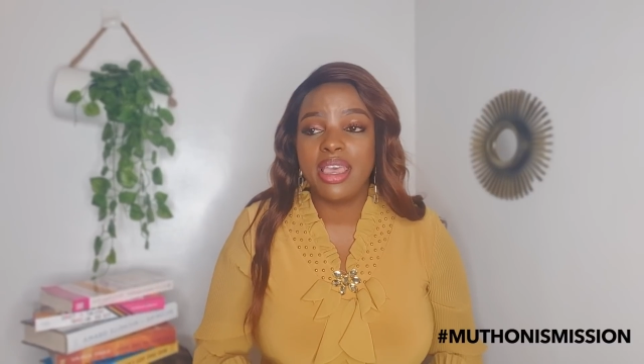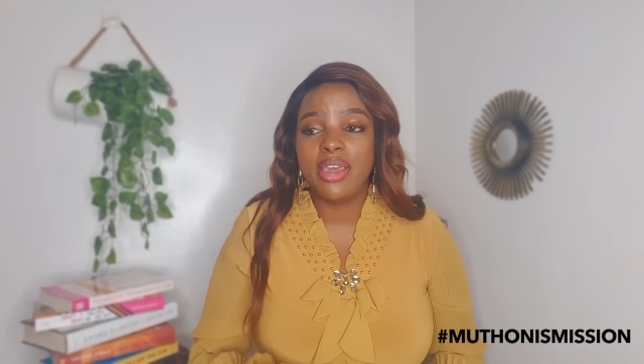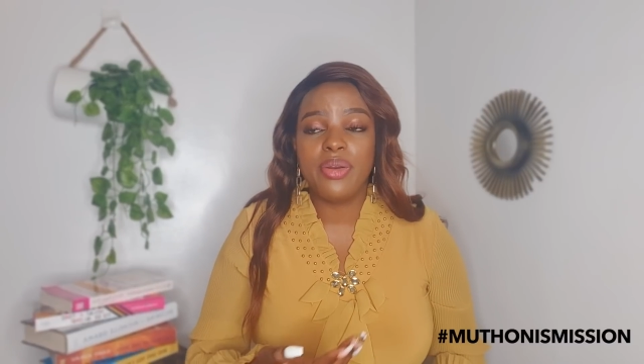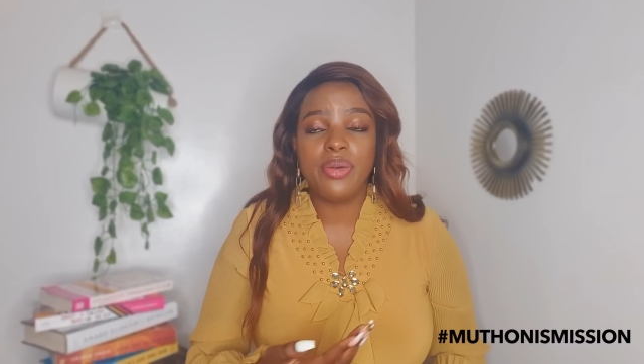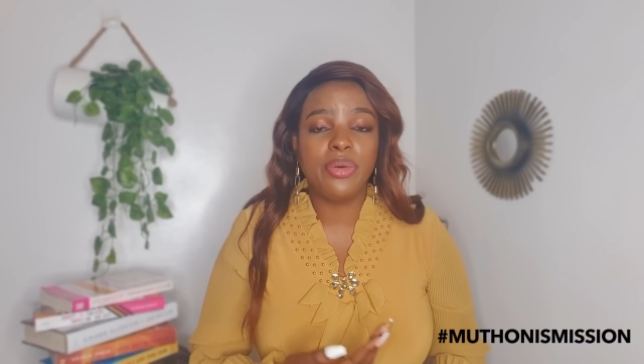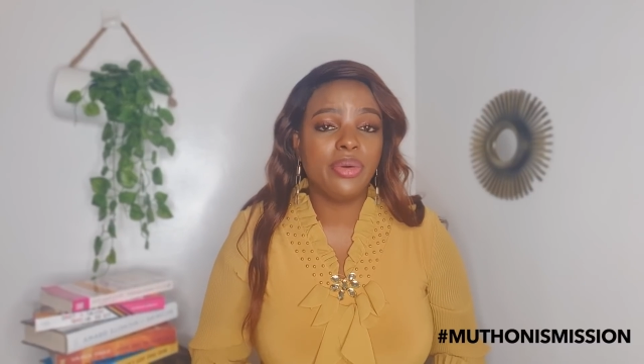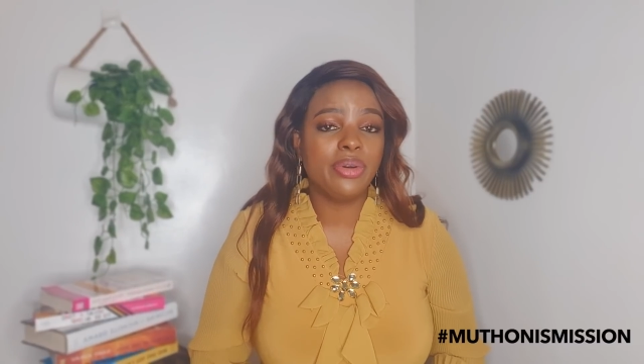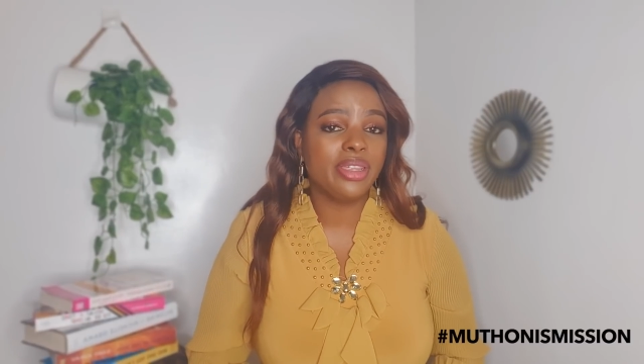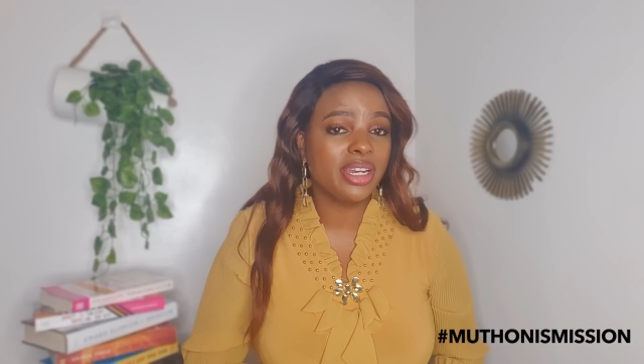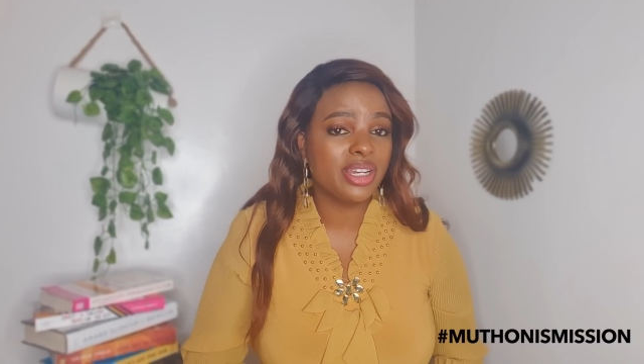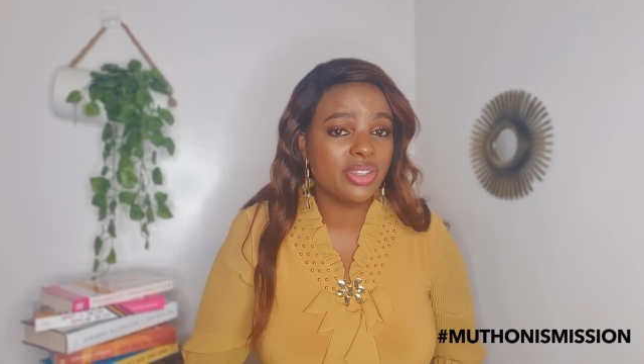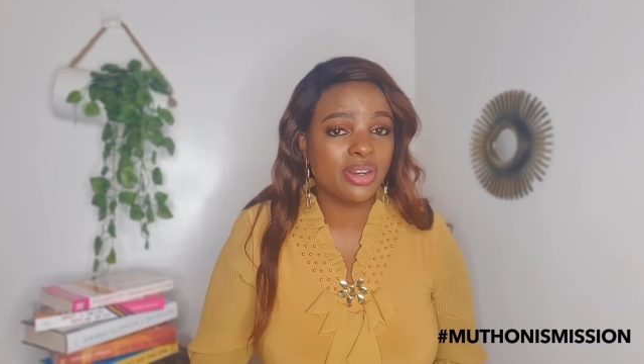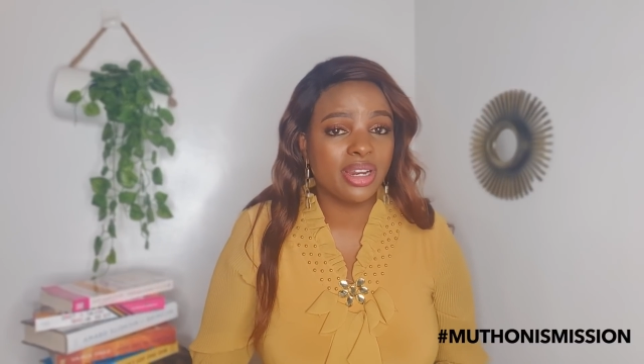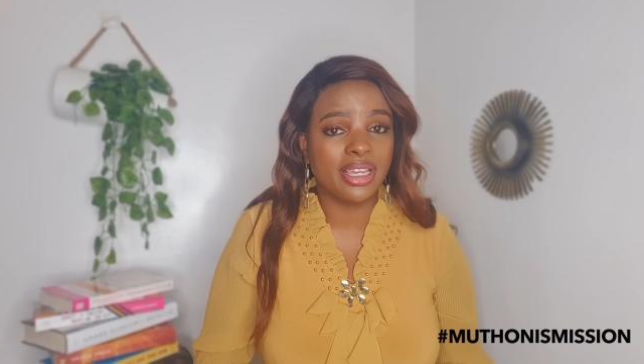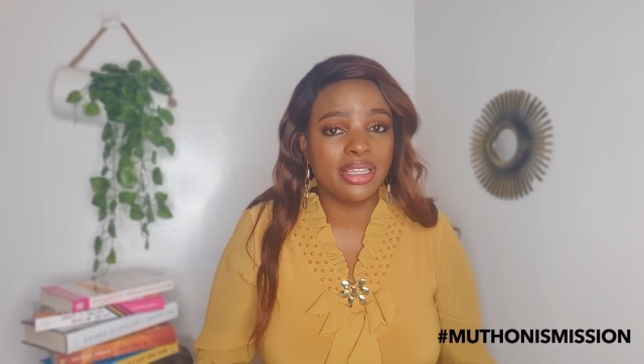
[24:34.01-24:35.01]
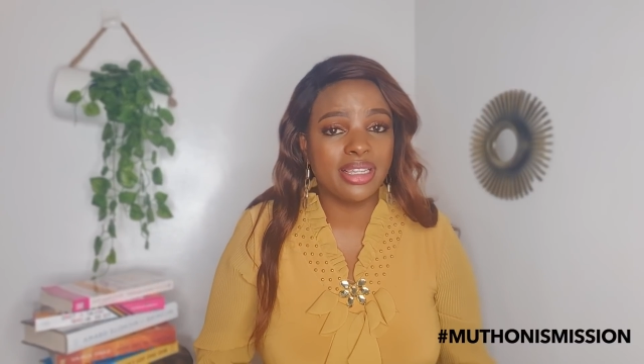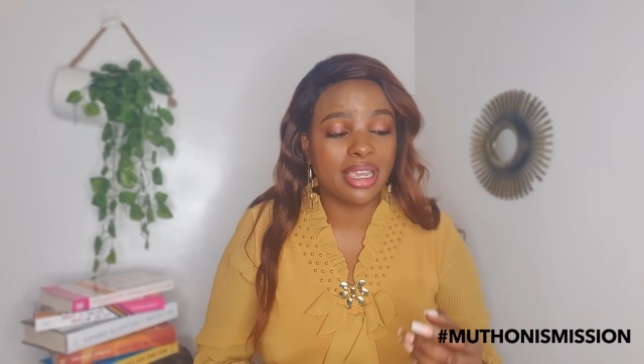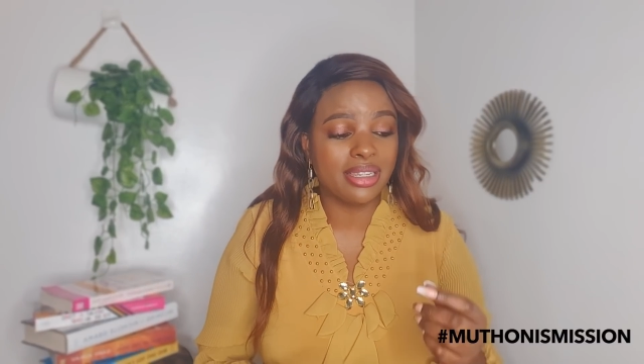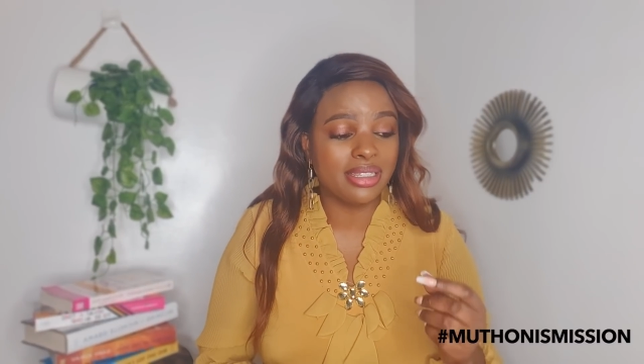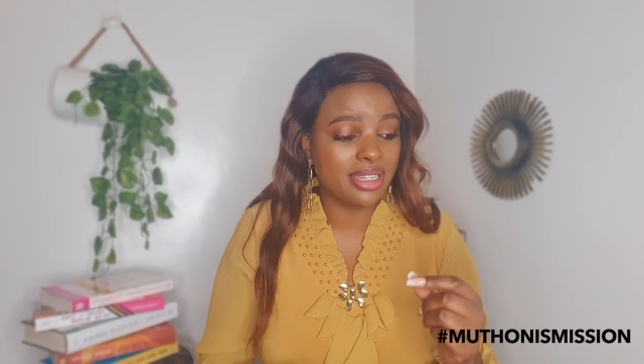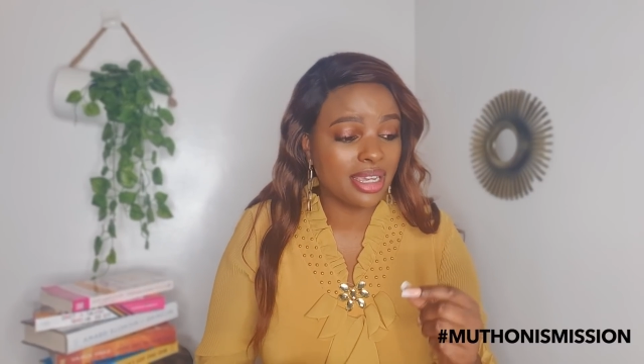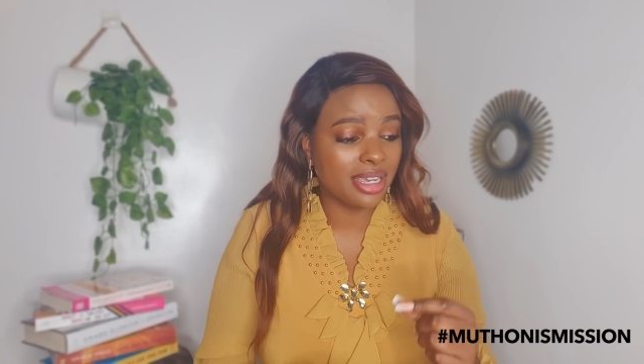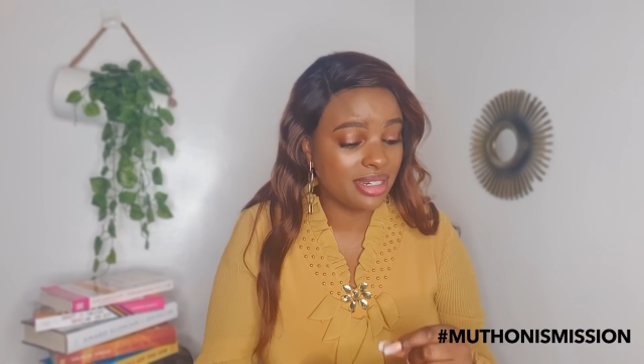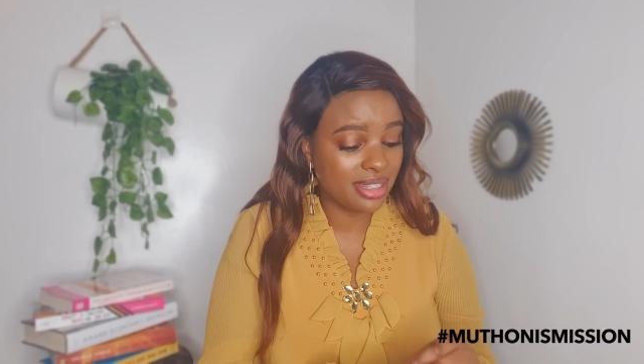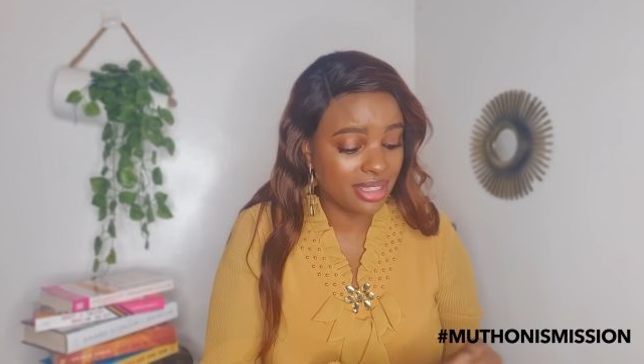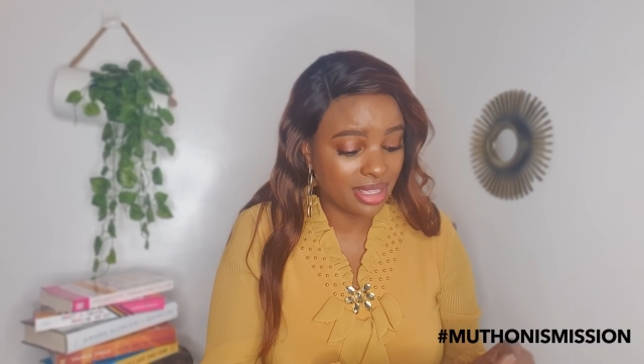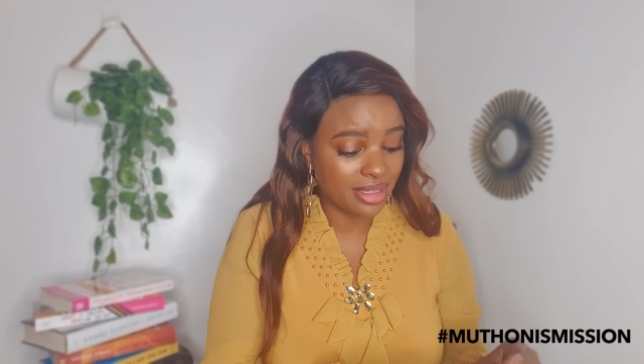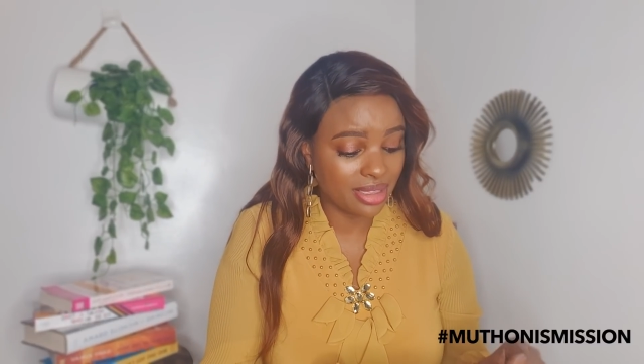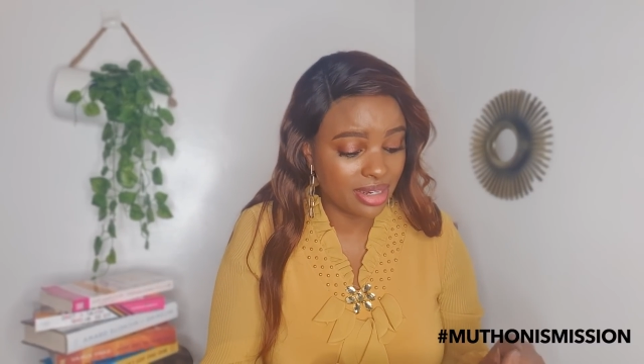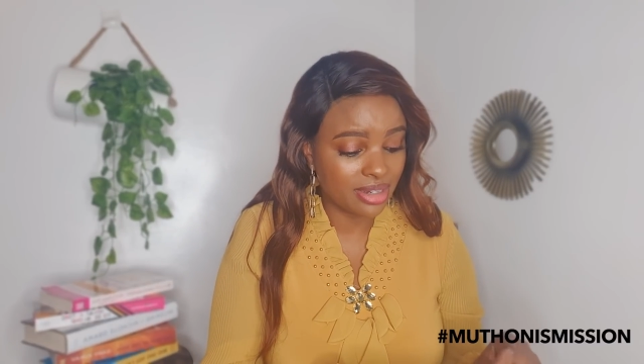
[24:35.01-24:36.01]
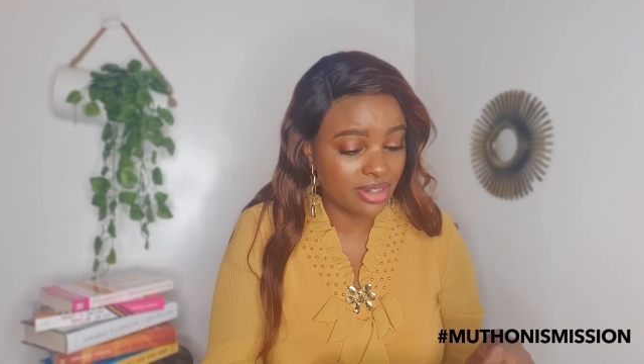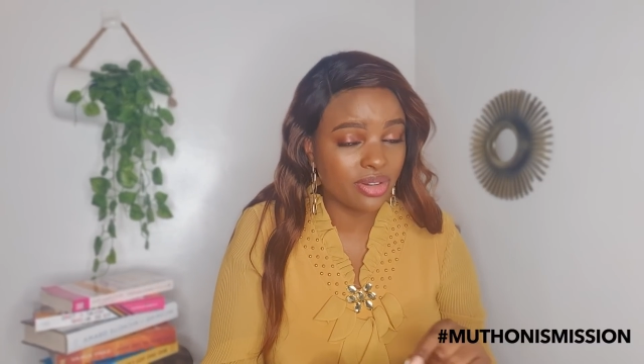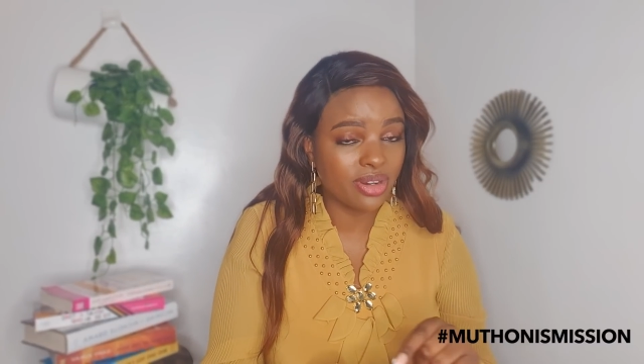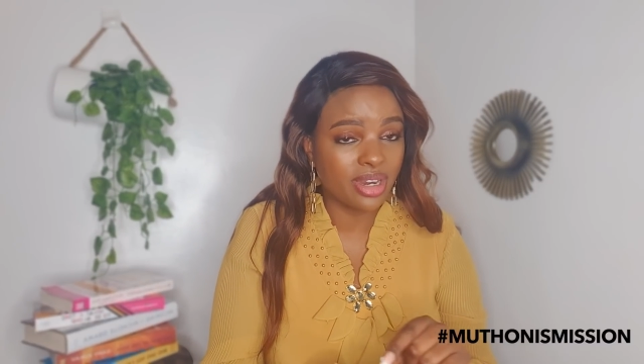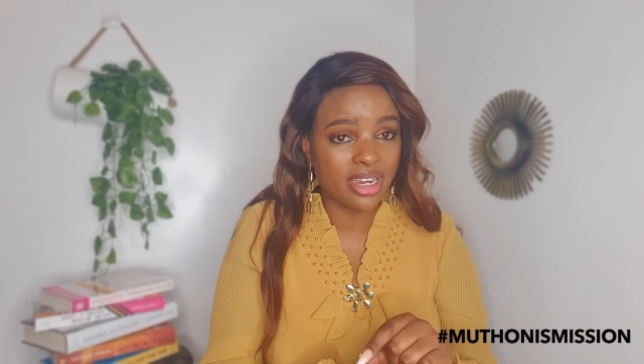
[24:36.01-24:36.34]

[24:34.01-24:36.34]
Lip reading: No, the reason I